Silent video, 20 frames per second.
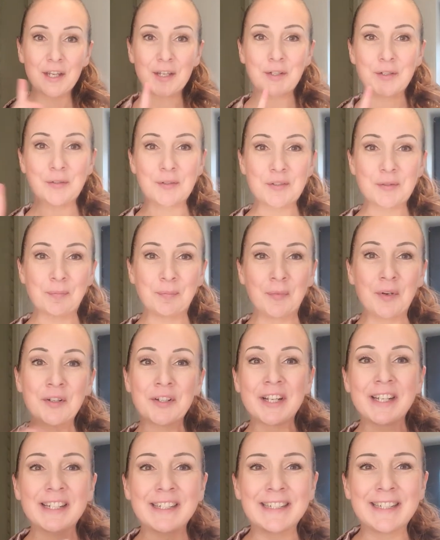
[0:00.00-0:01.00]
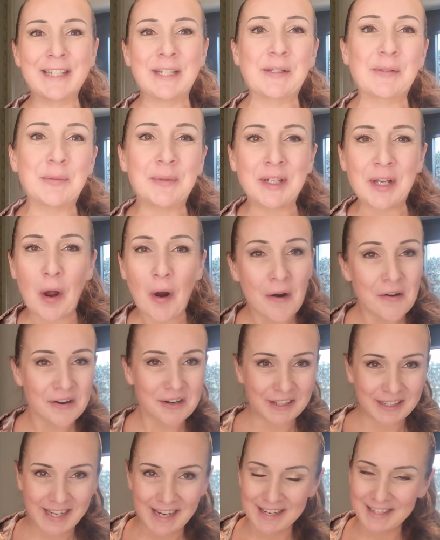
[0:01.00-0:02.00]
Good morning, here we
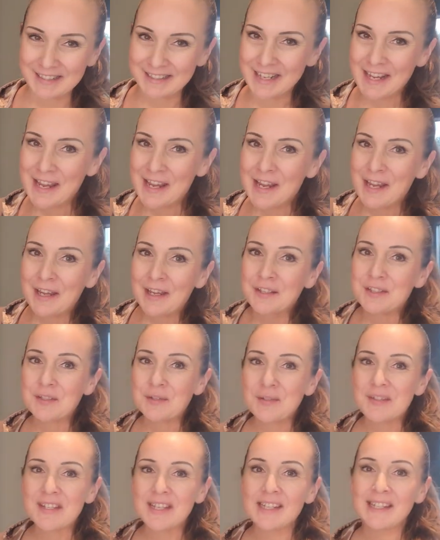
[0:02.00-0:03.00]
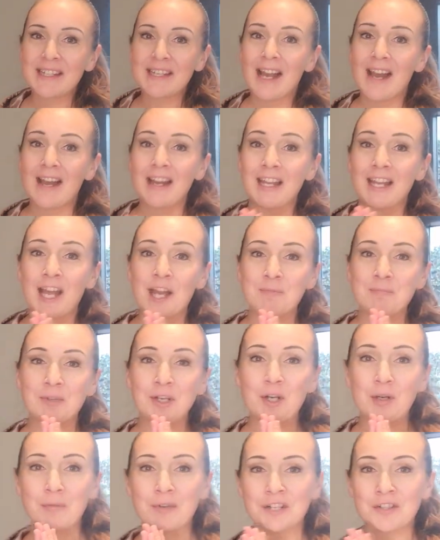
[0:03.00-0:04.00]
are again. Today I
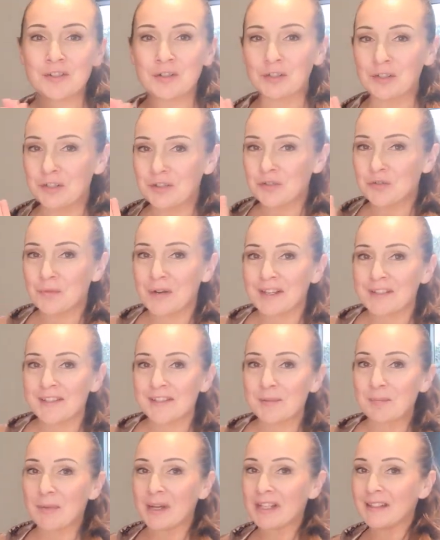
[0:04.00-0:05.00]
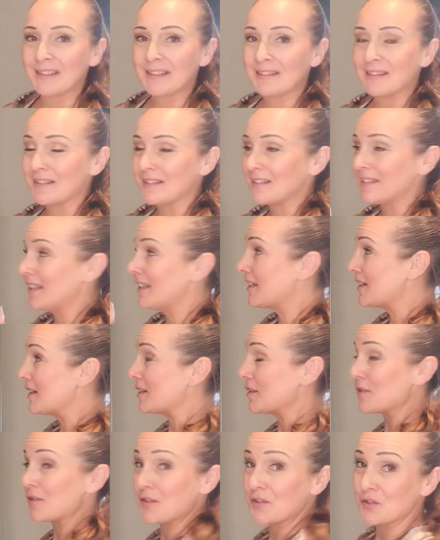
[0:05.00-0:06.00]
am going to address my little
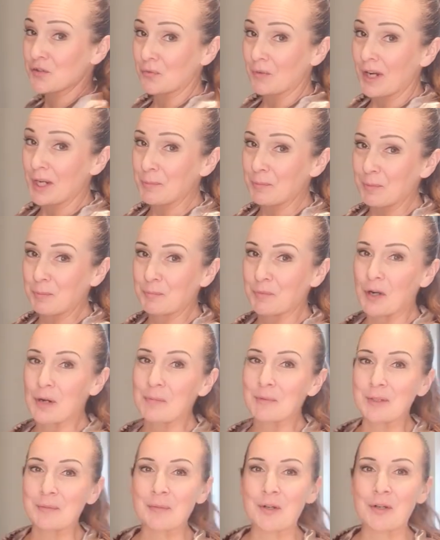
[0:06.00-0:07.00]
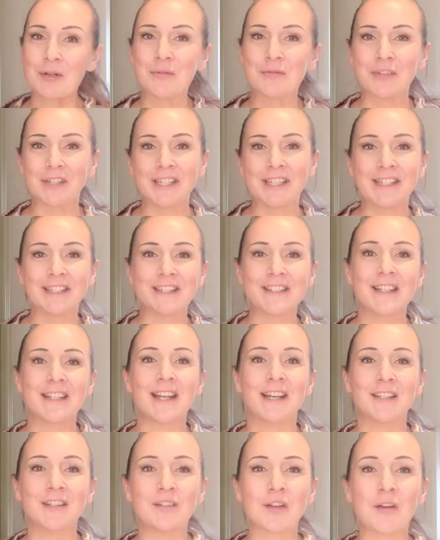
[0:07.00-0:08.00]
stripe problem over here that
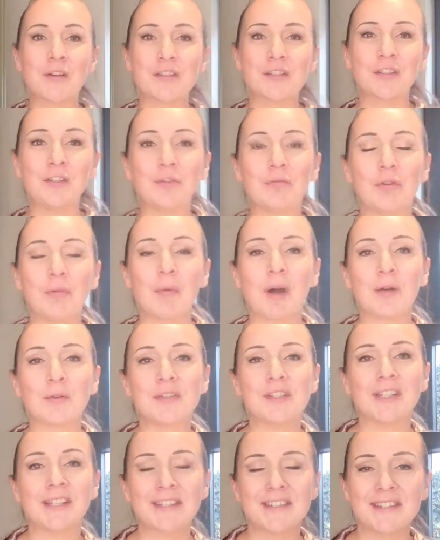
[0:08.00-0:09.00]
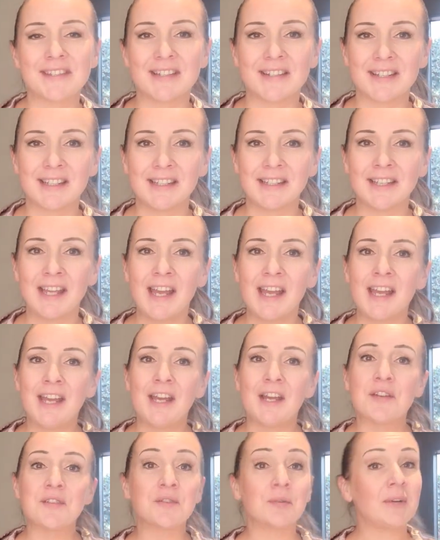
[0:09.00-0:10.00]
I talked to you about yesterday.
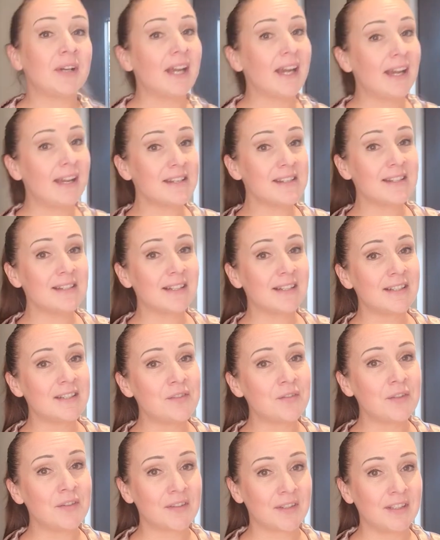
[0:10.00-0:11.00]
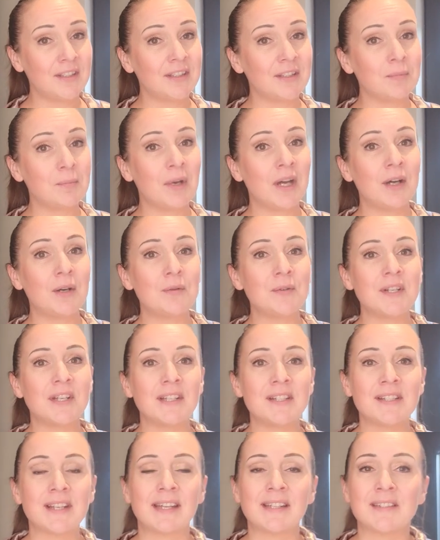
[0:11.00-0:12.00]
So I had a night to think about
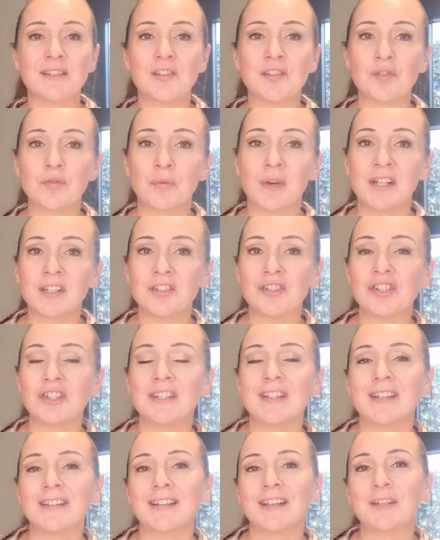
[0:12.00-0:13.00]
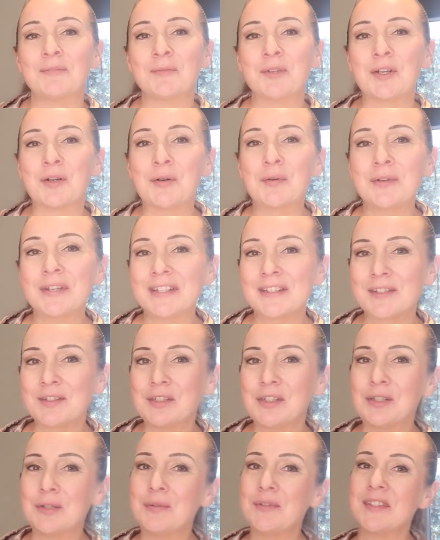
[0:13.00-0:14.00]
it, and the strategy that I'm going to
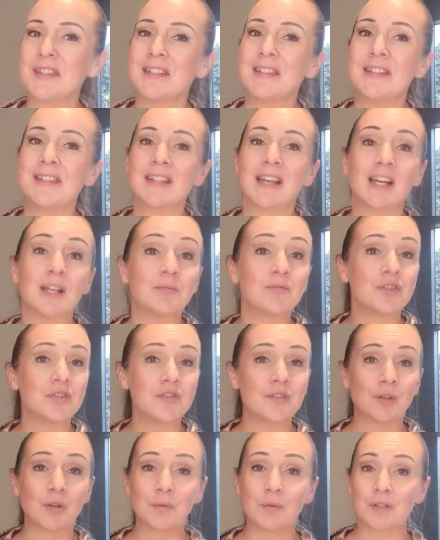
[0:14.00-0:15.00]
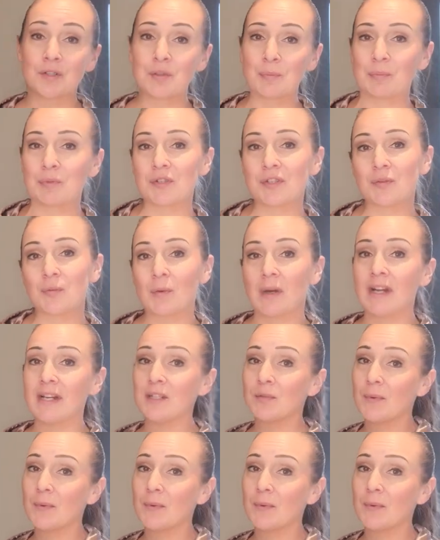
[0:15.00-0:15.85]
use is I'm just going to put the white